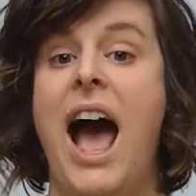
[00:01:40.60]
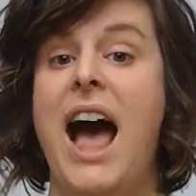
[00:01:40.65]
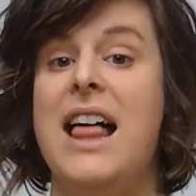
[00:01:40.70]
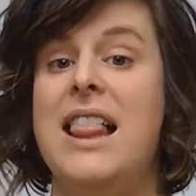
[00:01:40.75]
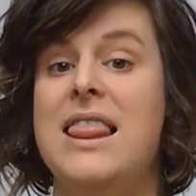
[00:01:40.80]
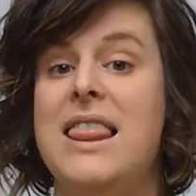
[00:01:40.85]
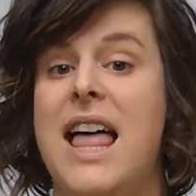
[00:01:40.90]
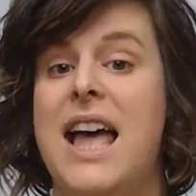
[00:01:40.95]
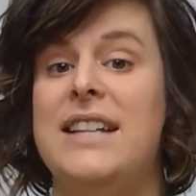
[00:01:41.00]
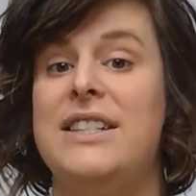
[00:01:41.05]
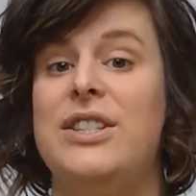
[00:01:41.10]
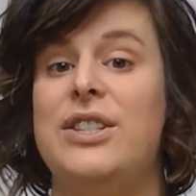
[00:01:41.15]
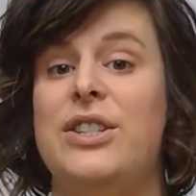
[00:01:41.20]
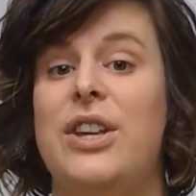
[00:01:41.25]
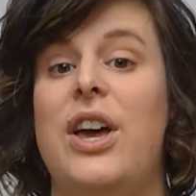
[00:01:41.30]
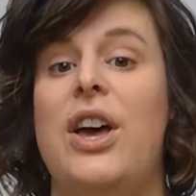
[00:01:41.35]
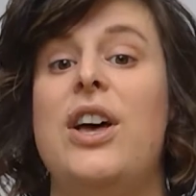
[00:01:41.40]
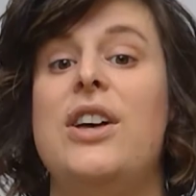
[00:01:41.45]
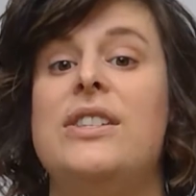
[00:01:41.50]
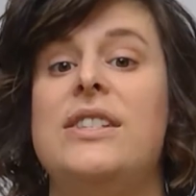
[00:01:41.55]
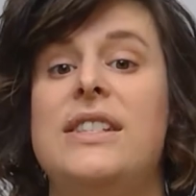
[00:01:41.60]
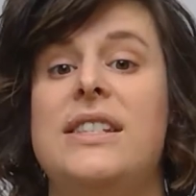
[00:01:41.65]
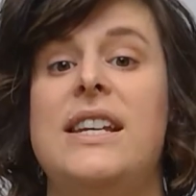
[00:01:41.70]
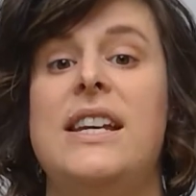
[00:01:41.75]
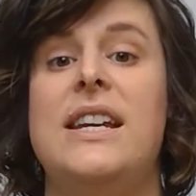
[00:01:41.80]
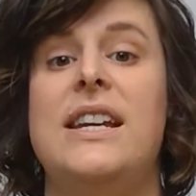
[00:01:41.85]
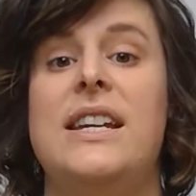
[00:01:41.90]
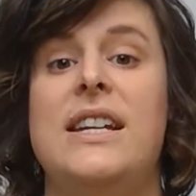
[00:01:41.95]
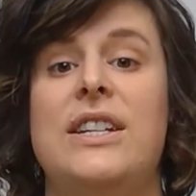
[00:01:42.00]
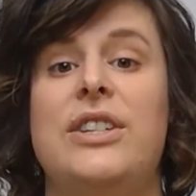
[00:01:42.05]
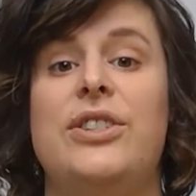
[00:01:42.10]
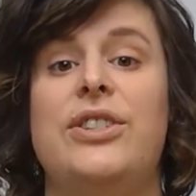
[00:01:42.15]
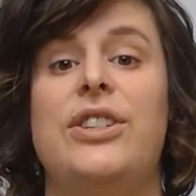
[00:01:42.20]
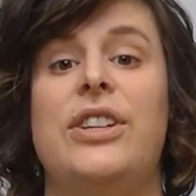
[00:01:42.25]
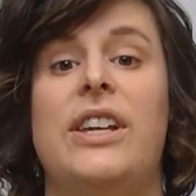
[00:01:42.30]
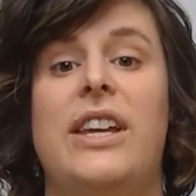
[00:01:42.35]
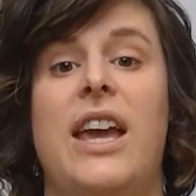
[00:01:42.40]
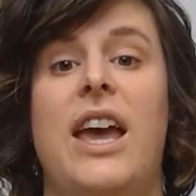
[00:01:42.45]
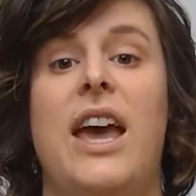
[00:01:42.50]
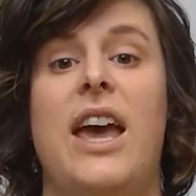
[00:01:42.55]
Let's all sing
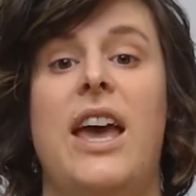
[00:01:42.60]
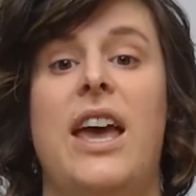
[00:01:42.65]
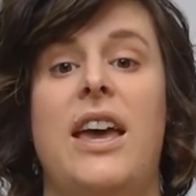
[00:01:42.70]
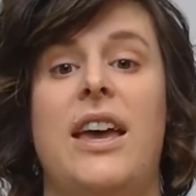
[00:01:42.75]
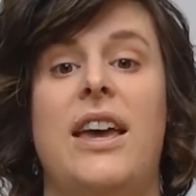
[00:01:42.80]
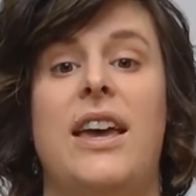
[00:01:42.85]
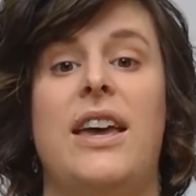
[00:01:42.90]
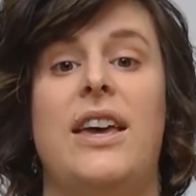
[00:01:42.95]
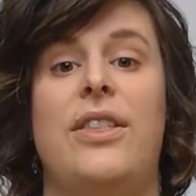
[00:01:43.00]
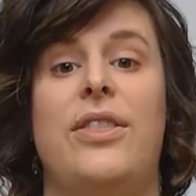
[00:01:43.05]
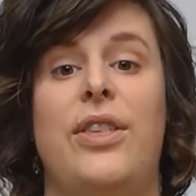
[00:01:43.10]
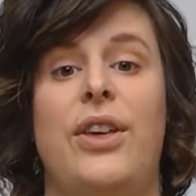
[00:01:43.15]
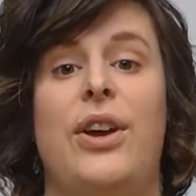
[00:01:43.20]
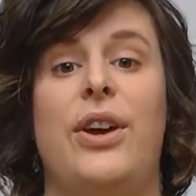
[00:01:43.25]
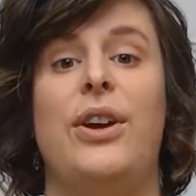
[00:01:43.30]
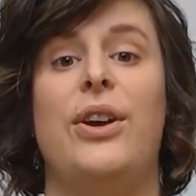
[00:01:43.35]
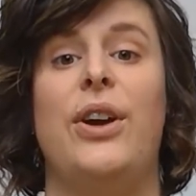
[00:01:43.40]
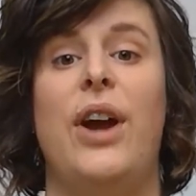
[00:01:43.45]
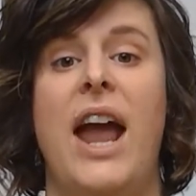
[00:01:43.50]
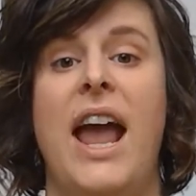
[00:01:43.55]
together.